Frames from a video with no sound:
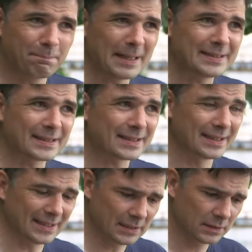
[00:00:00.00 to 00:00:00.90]

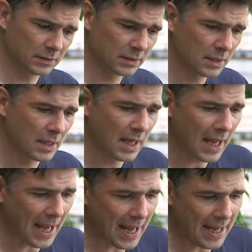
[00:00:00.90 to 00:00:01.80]
basically
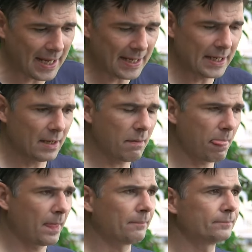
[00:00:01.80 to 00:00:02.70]
a
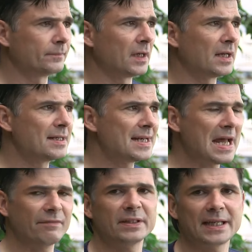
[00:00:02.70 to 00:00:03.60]

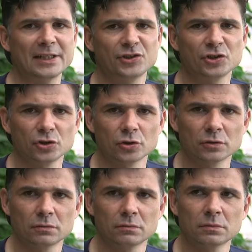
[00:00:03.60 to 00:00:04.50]

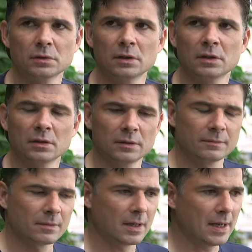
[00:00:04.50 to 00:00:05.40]
navigational
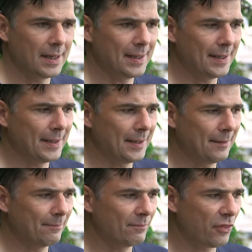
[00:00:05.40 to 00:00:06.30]

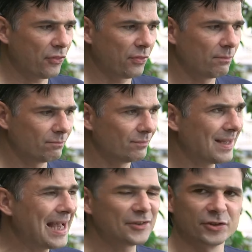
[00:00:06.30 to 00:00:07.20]

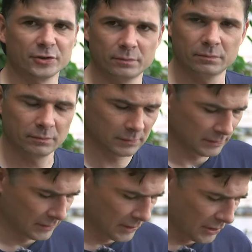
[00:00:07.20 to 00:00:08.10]
hazard.
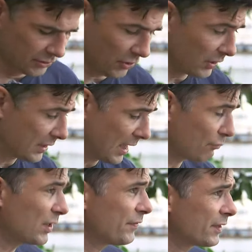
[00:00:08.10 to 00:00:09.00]
So
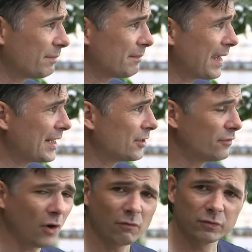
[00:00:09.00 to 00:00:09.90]
a reef can be made
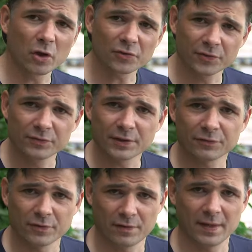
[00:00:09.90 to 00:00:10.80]
of lots of
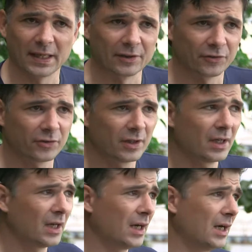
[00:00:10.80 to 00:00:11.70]
different things.
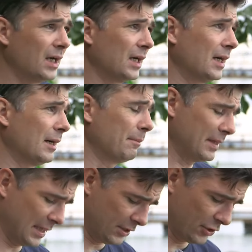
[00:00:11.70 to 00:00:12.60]

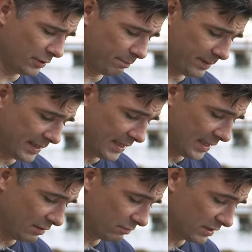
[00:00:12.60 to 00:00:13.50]
It could
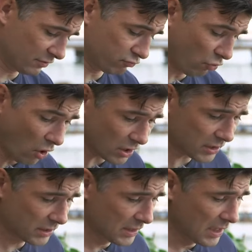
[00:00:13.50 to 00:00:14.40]
be just
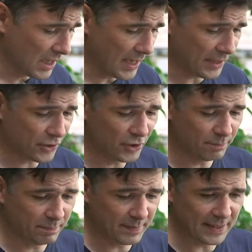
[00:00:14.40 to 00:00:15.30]
rock, it
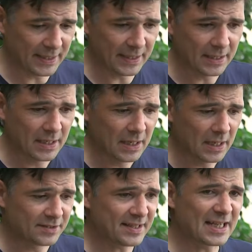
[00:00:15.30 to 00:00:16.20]
could be
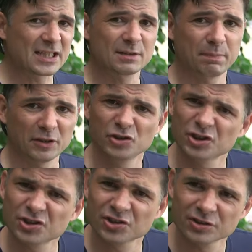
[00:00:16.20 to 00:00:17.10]
dead
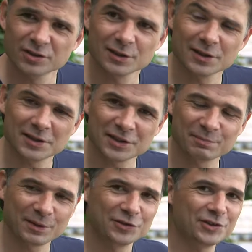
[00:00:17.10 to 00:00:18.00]
sponges, glass
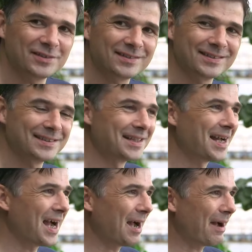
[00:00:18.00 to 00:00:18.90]
sponges,
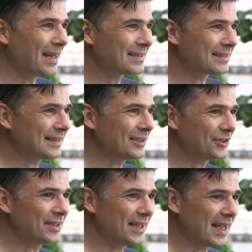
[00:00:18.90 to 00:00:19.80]
and it's
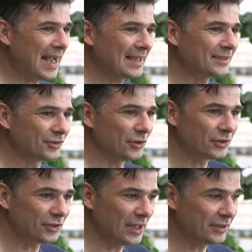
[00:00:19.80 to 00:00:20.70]
essentially a hazard. So
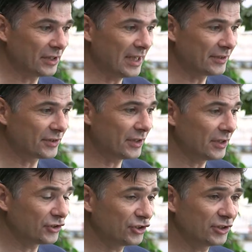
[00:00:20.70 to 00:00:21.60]
it's
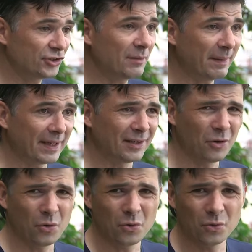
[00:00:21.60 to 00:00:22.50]
a shipping
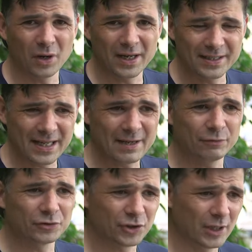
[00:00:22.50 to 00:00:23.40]
or a
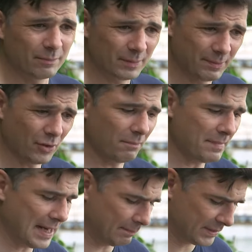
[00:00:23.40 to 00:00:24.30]
naval term to put
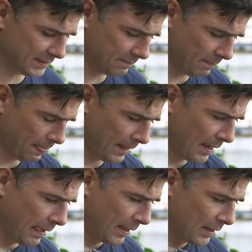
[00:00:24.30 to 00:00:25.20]
on maps.
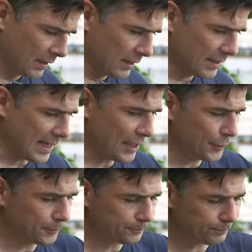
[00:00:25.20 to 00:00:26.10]

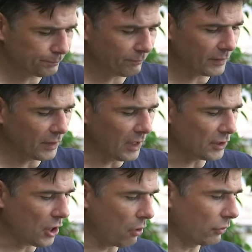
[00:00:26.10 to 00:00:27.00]
Now,
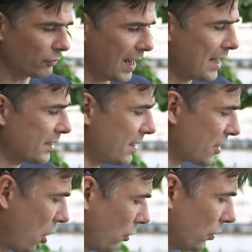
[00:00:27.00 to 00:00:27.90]
how did the
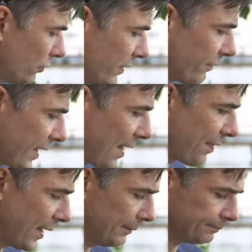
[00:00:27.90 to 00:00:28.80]
coral reef
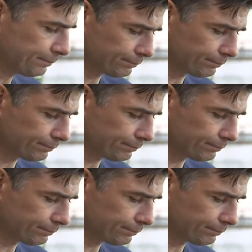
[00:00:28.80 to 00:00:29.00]
get there?